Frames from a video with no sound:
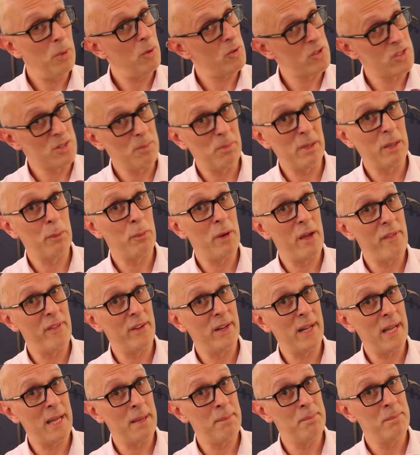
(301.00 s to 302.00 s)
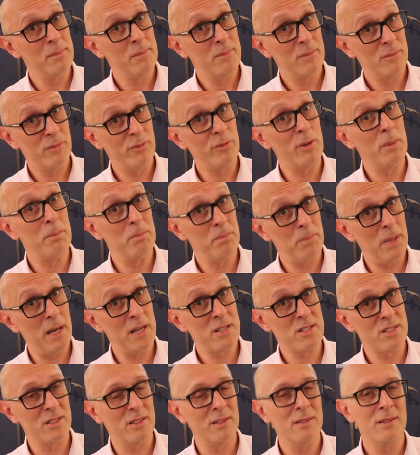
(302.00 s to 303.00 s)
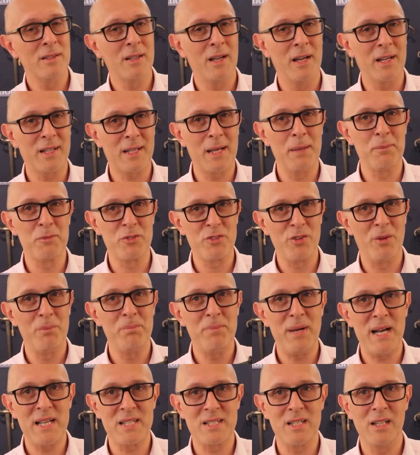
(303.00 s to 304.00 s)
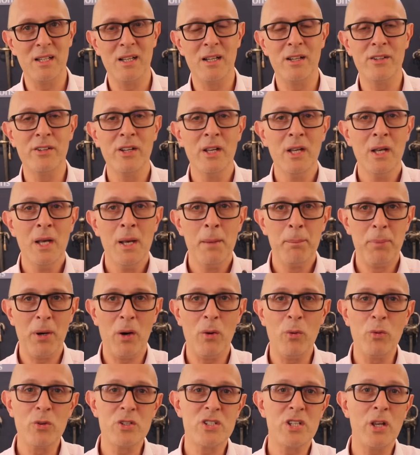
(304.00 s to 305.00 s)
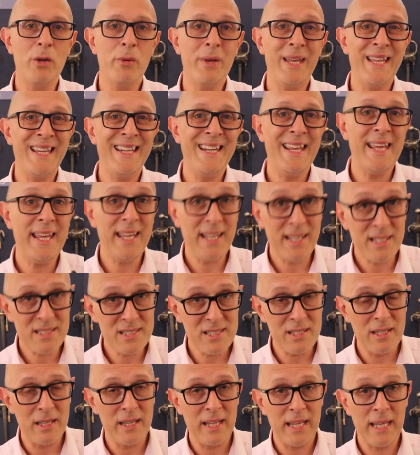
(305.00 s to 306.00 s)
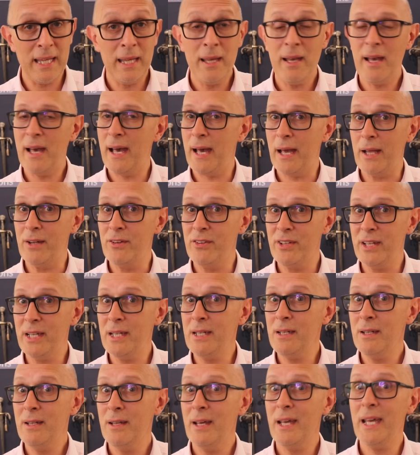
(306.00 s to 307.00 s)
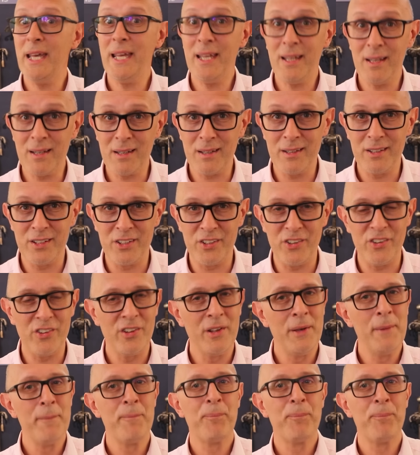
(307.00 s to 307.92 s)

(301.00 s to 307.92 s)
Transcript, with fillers: possibly where the name from Basel uh, comes from, Basilard, but also in Italy and in England.